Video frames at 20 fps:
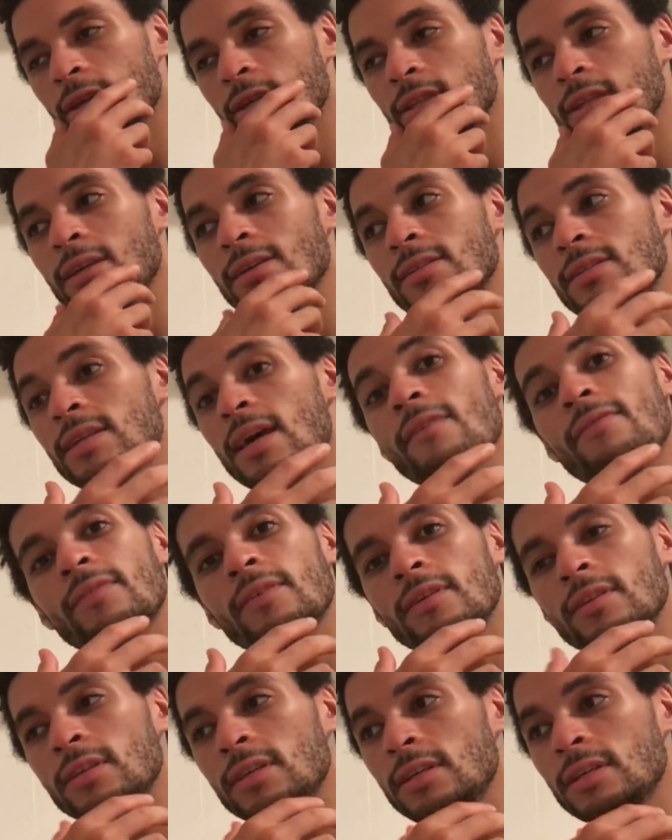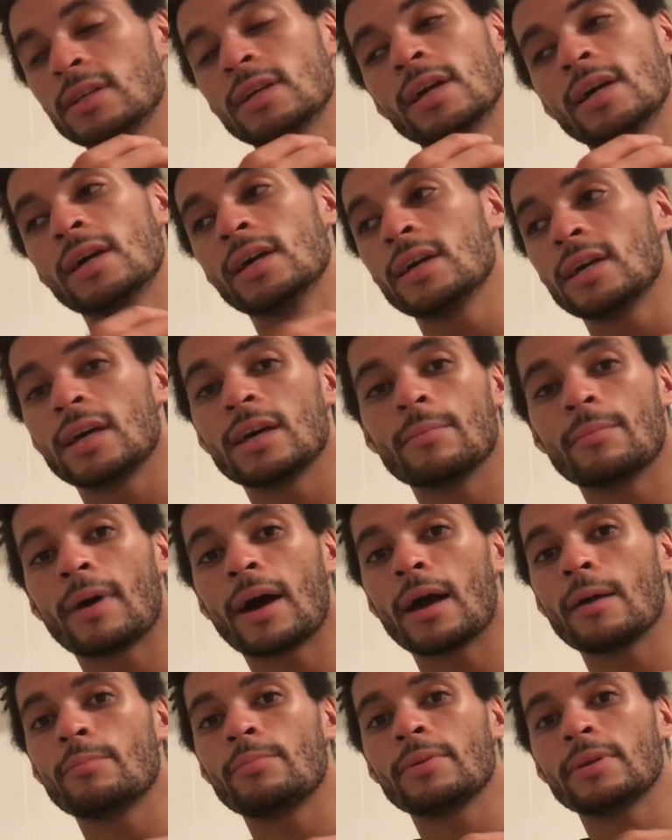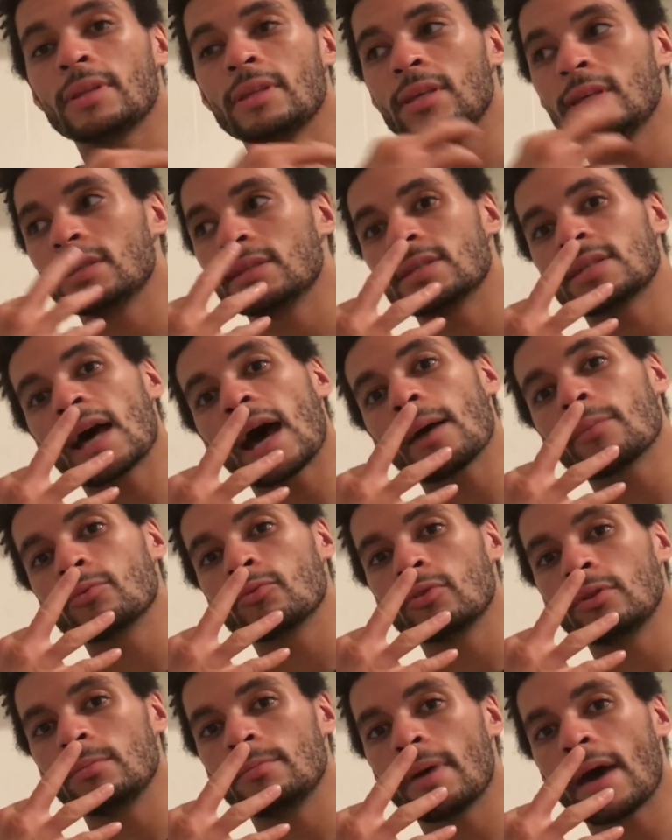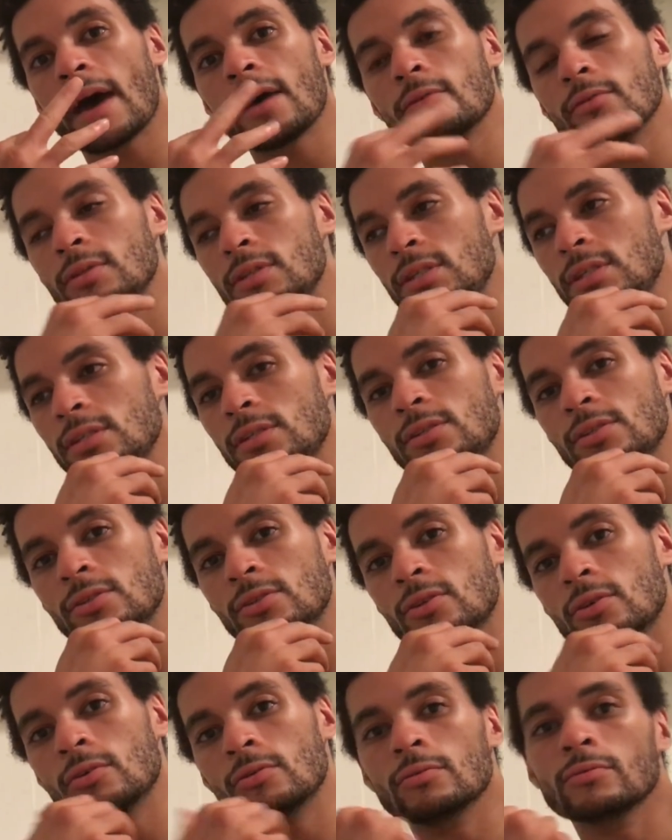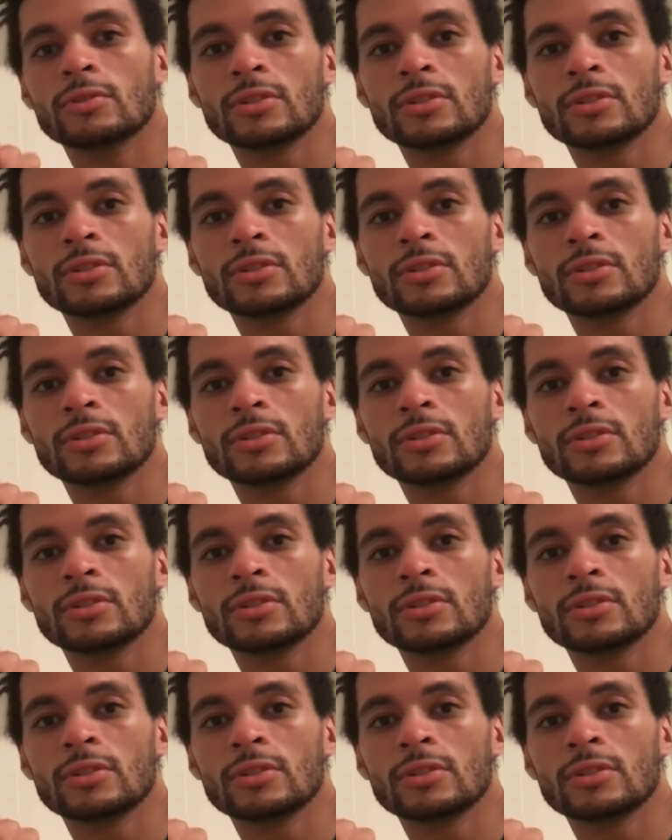Like, they're definitely, in my opinion, top 3 battle leagues, you know,